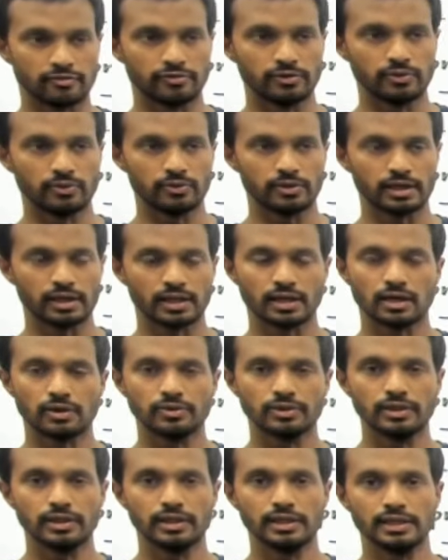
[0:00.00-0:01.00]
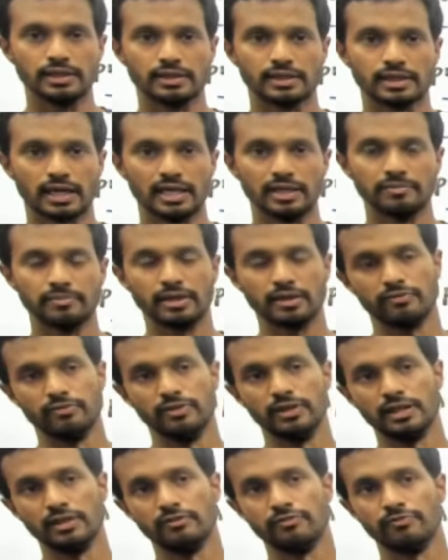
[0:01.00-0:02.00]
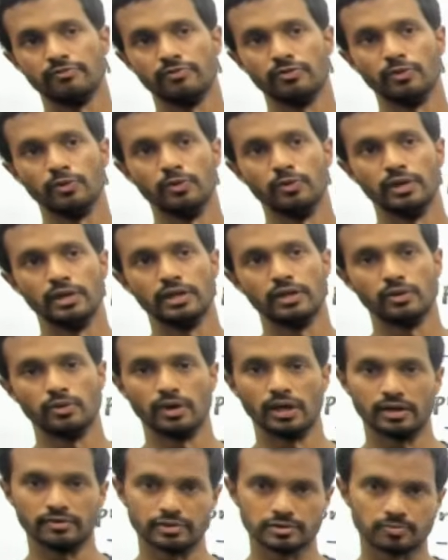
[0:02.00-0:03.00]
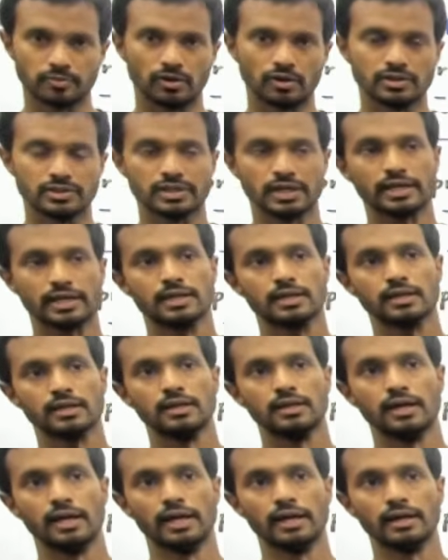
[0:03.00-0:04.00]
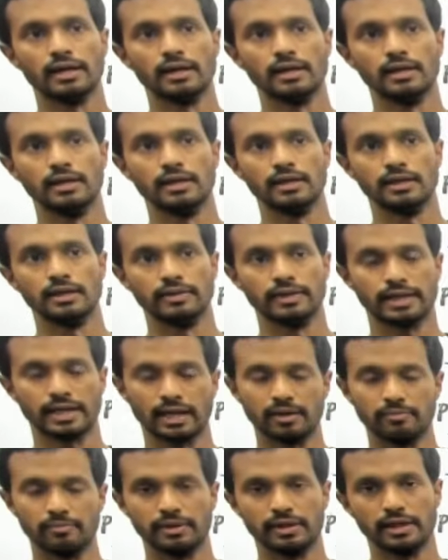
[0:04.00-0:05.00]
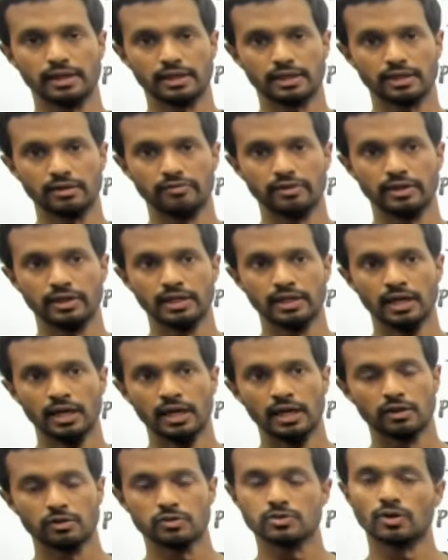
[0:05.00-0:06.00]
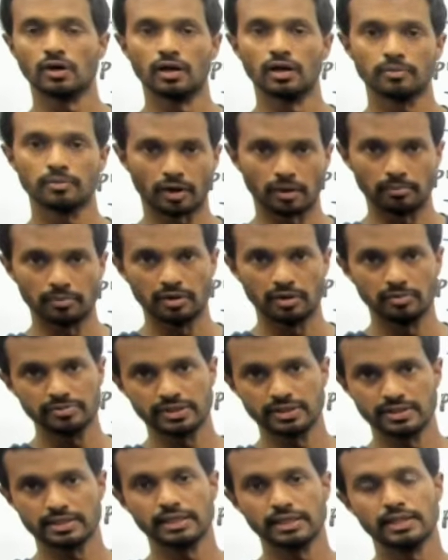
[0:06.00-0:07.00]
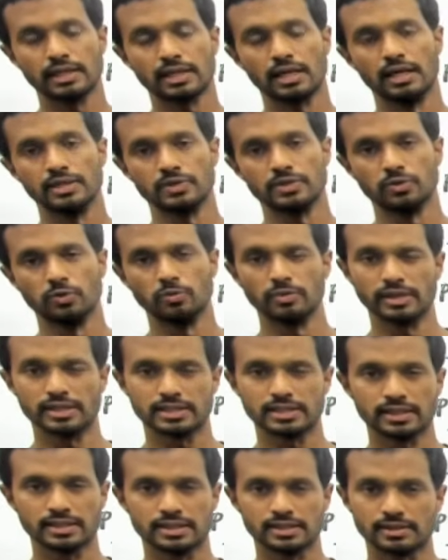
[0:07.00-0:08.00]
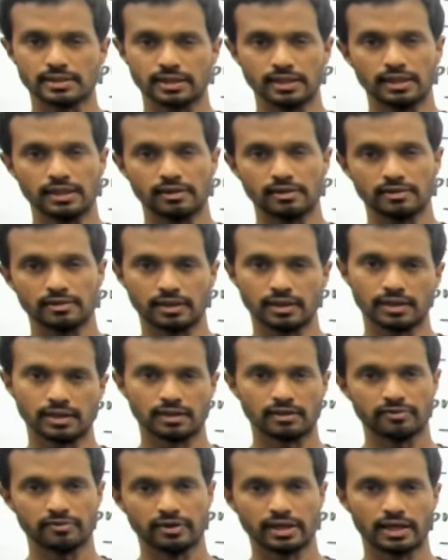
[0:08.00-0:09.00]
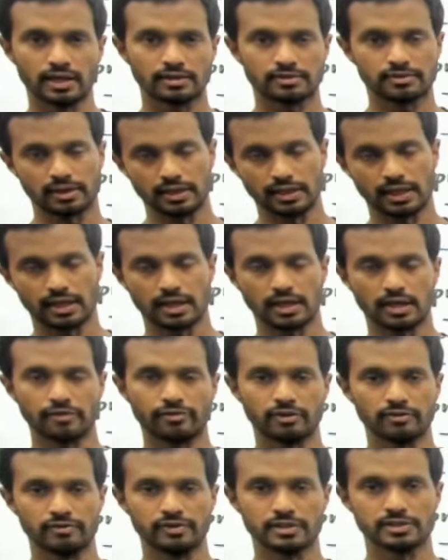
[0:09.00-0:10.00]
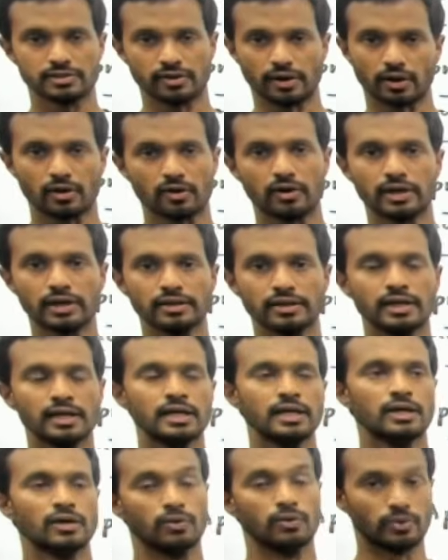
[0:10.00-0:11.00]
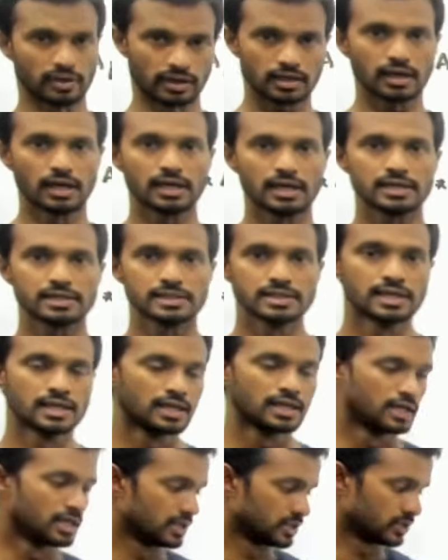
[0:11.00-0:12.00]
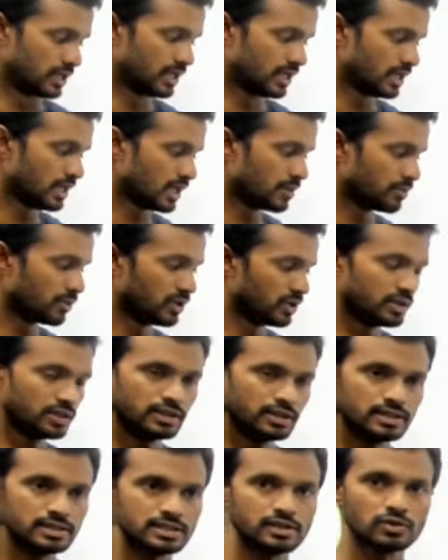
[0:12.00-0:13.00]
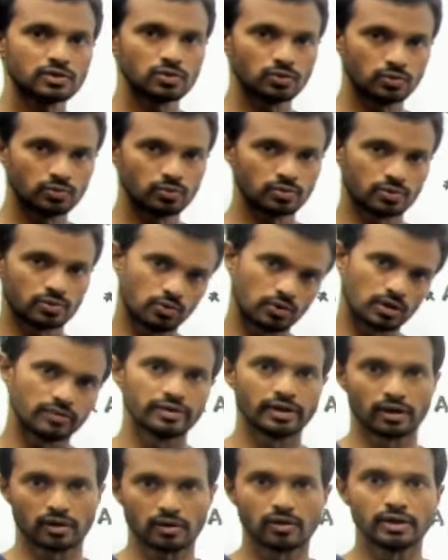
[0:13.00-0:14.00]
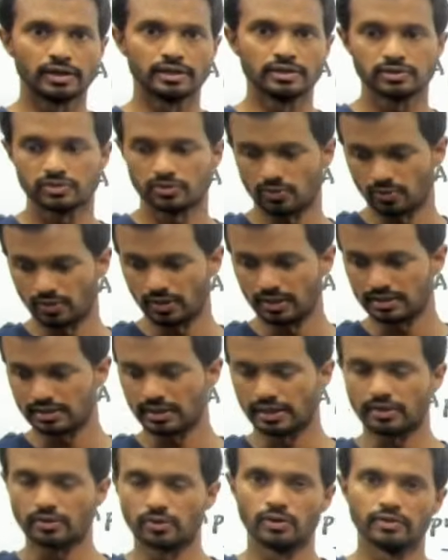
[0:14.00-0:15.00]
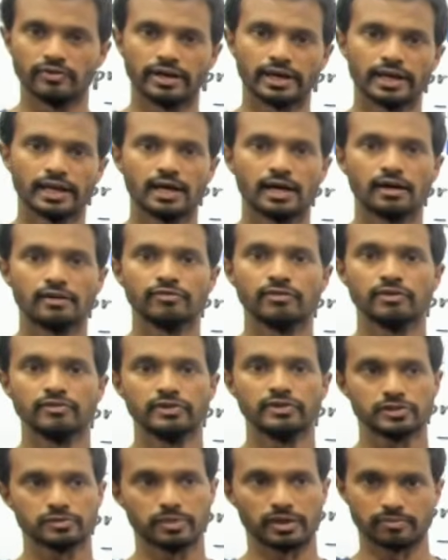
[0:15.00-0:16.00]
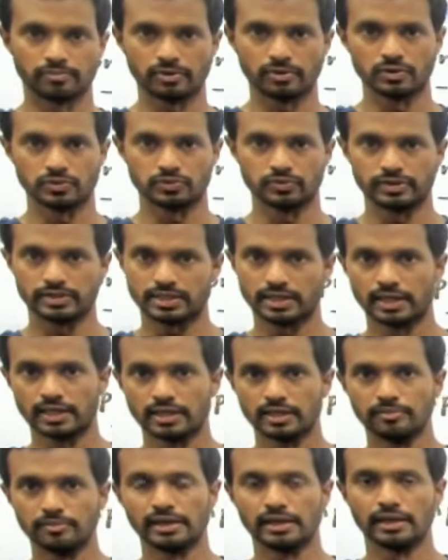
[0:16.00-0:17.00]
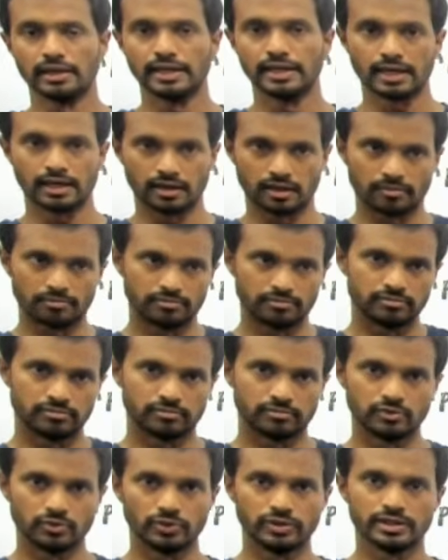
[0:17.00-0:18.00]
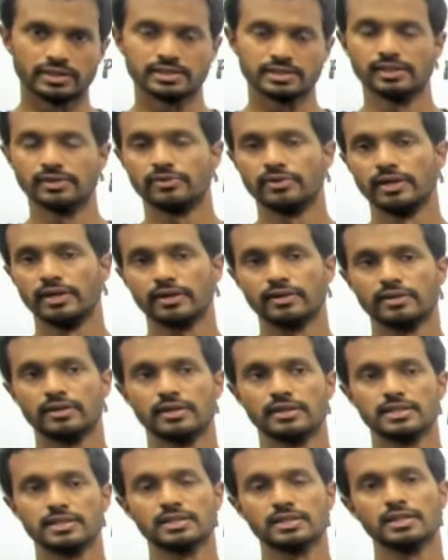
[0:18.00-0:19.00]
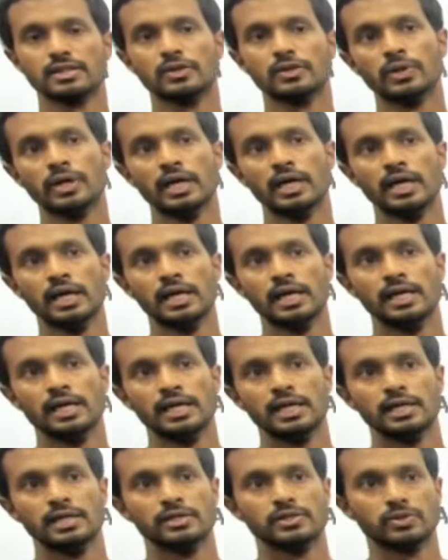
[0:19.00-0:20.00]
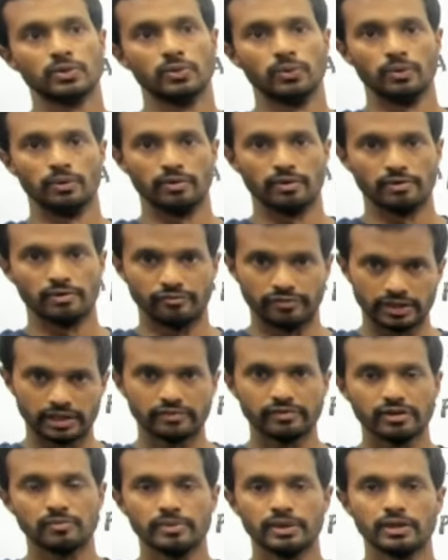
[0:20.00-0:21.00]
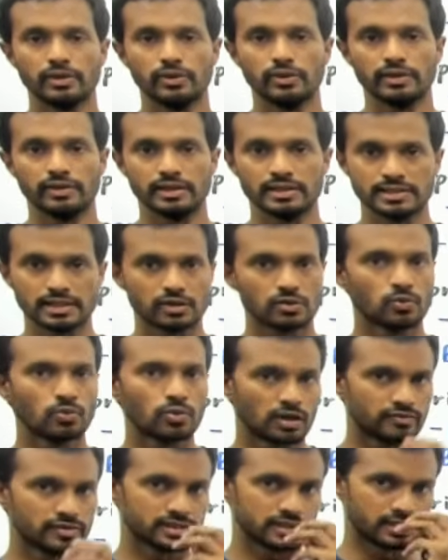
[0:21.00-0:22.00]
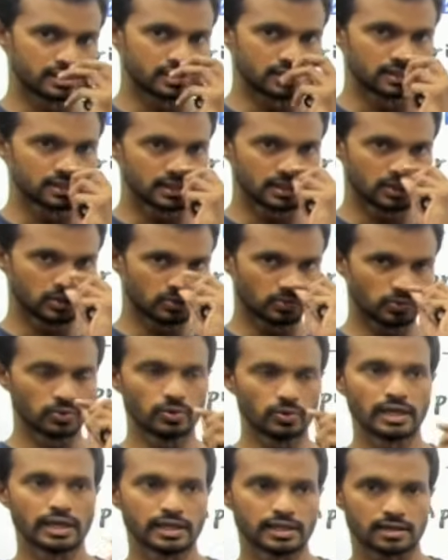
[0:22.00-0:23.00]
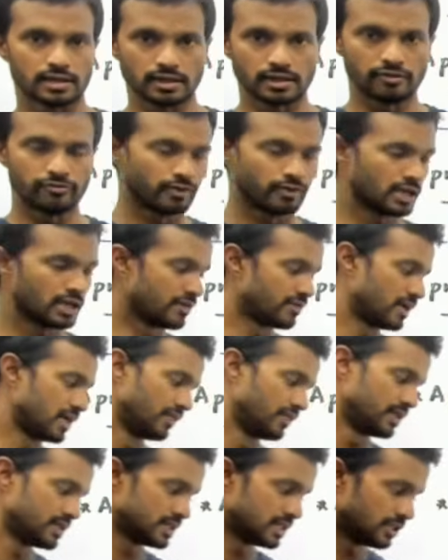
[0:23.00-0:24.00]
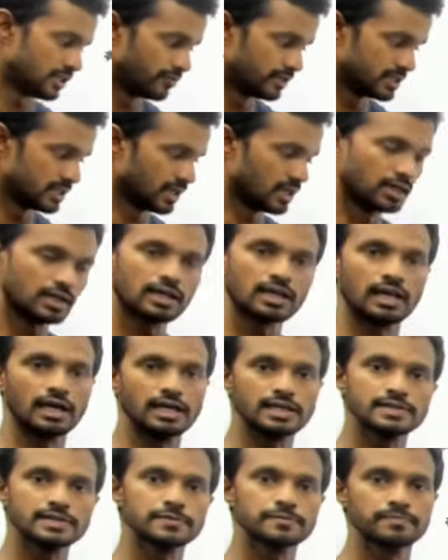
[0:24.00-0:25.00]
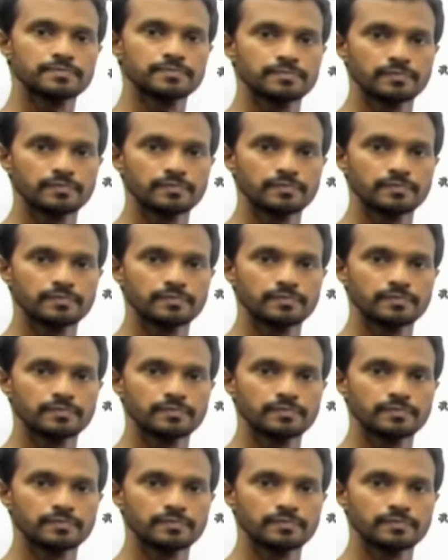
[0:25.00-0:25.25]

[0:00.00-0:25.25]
if you take out the time that we give for to have a small chat and the time period given to solve problems inside the classroom, let's say it's a three hour and 3.5 hours recording or a class. So here I'm doing this in two hour recording. So today it's like only 1.5 hours, but because we started a bit late and I'm doing this introductory session. So we will be doing this in 2 hour sessions. And like if we have done this in the physical class,